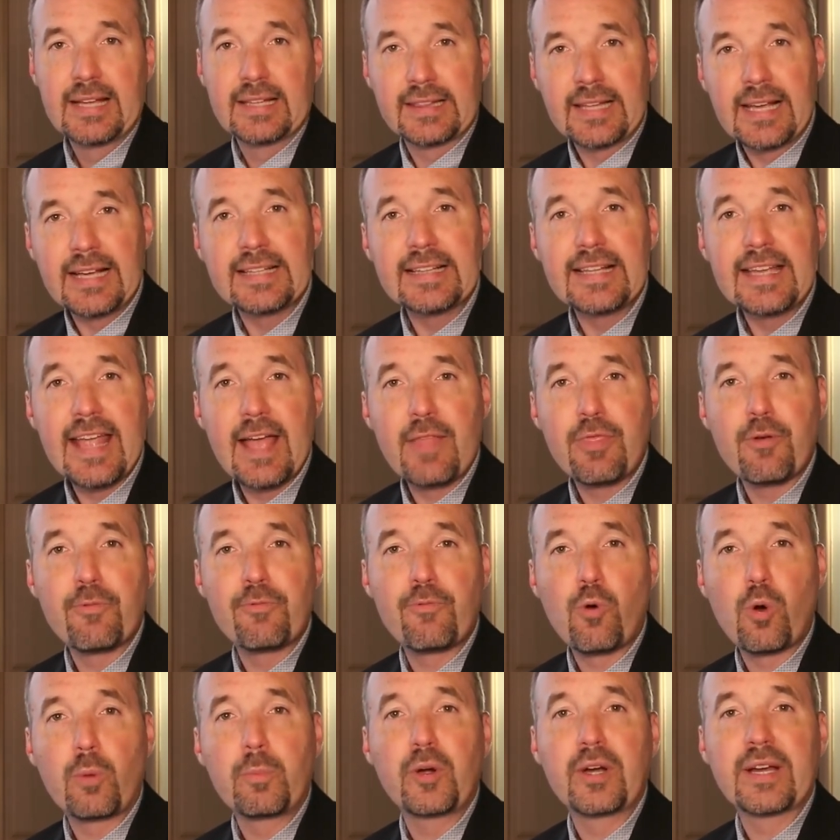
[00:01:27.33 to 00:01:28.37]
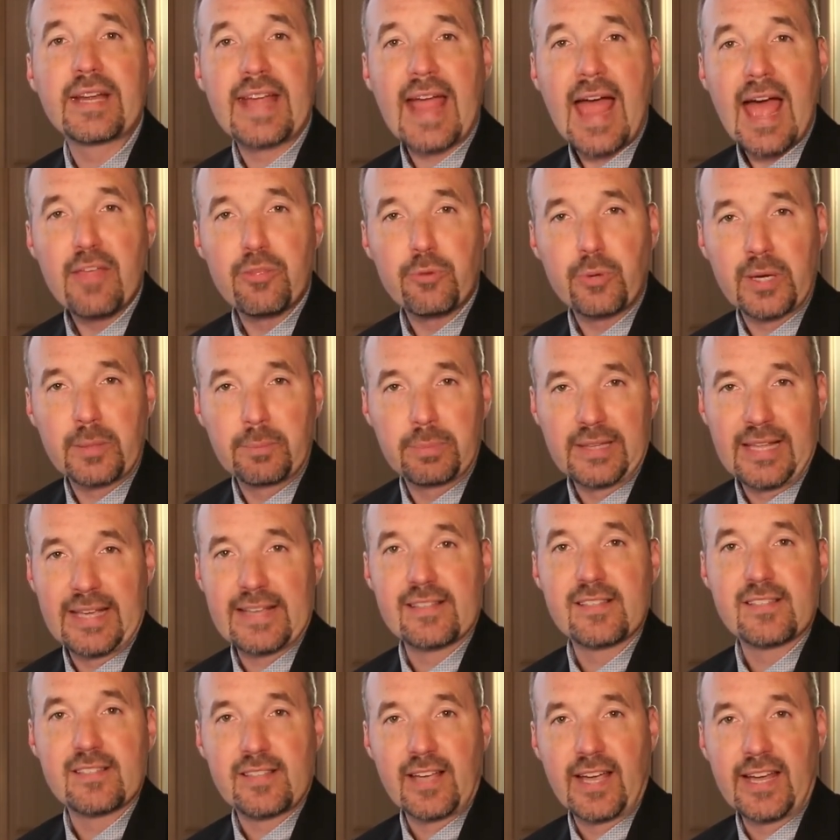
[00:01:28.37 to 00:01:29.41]
likely at the former Gathering
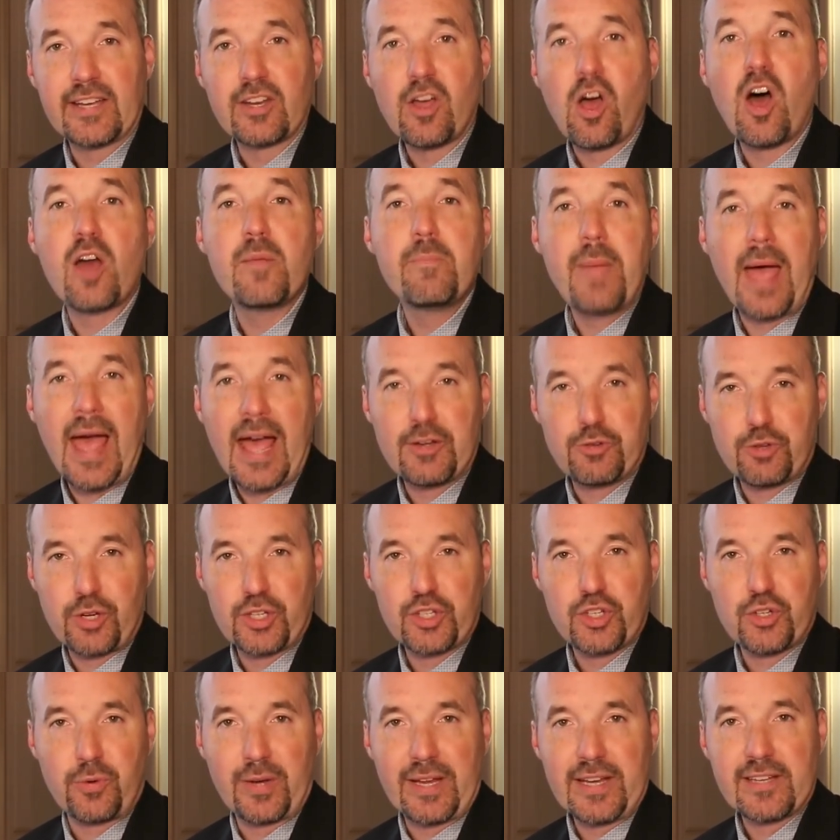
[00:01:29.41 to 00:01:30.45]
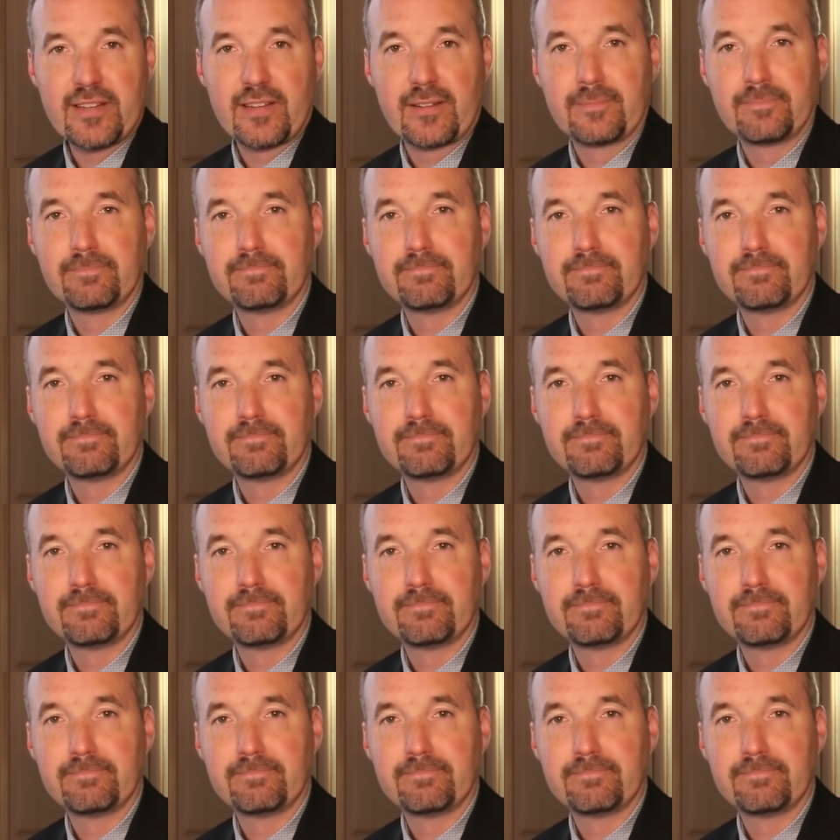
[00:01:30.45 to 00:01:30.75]
Place site on Patrick Street.